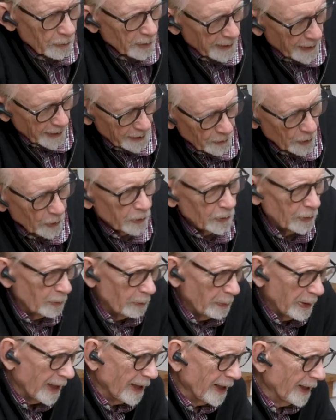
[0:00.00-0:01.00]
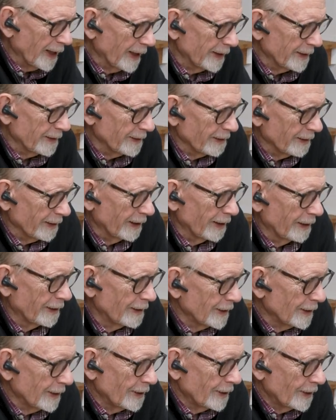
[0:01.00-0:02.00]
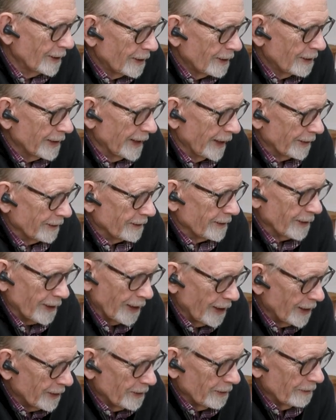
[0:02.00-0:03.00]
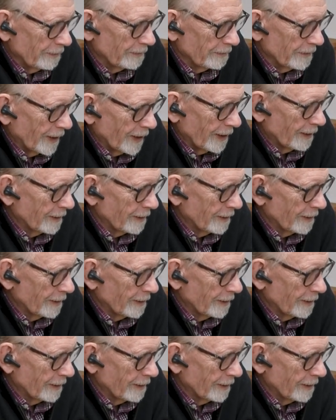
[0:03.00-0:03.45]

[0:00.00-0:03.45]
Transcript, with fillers: and Cuba and uh, that kind of uh,